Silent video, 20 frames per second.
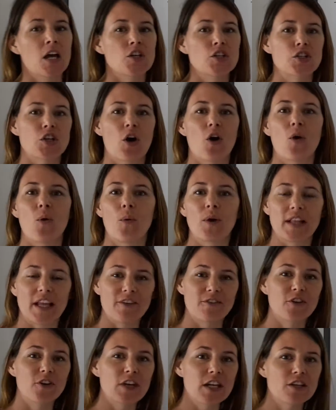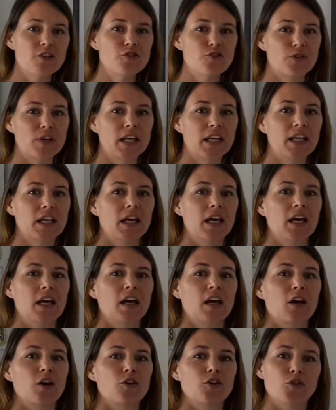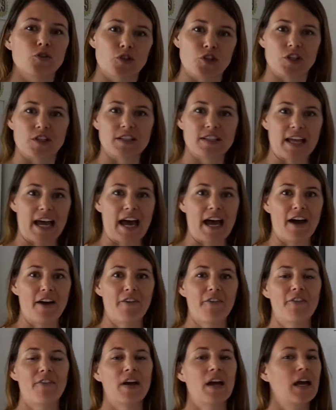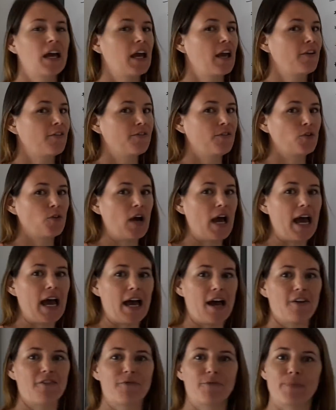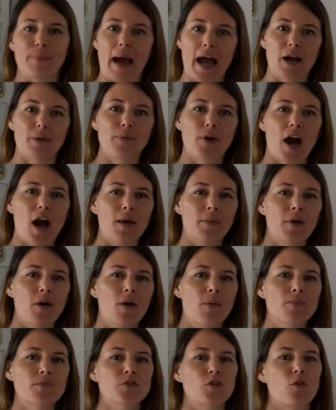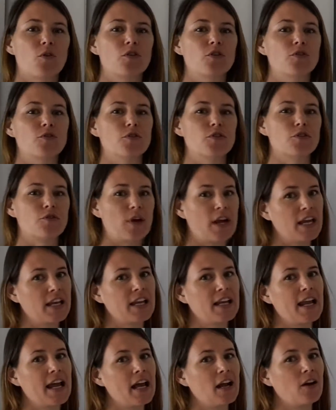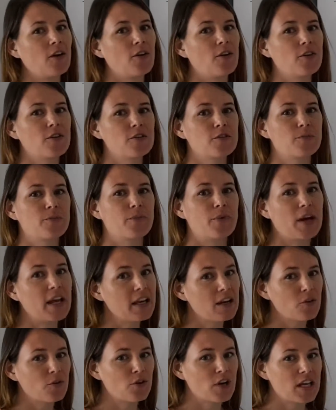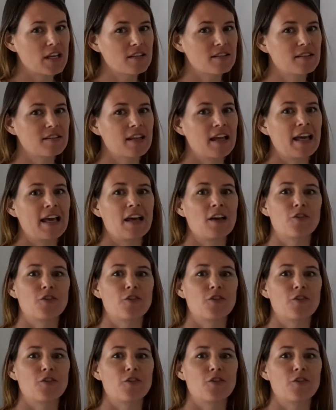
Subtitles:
So whatever injury you just have, if you have back problems or you strain an ankle, sprain a wrist,